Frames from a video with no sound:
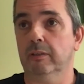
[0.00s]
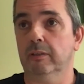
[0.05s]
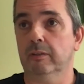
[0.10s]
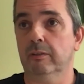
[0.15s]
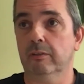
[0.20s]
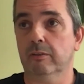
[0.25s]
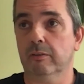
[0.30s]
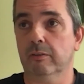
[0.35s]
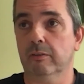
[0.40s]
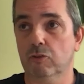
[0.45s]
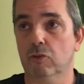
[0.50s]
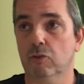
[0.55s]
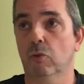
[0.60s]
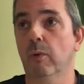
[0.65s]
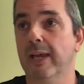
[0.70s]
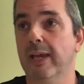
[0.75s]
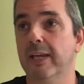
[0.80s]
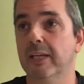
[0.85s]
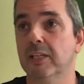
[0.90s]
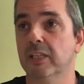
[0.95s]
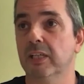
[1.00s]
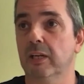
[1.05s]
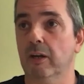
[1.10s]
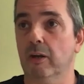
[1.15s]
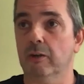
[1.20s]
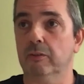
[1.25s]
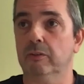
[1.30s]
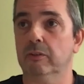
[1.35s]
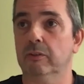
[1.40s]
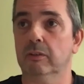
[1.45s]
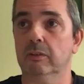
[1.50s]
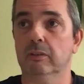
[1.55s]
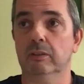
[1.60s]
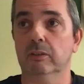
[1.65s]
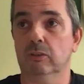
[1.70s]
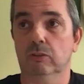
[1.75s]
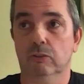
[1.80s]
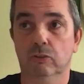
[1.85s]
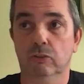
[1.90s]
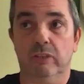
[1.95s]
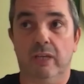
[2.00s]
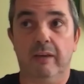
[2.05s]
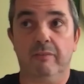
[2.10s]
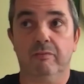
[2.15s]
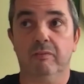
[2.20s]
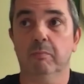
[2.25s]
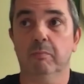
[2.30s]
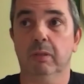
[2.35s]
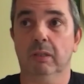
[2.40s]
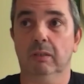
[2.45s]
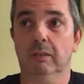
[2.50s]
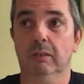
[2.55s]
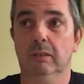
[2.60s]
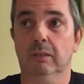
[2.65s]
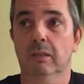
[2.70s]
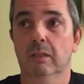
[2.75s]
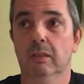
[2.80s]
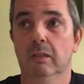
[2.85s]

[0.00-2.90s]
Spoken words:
They're so edgy and out there that you just have to build it.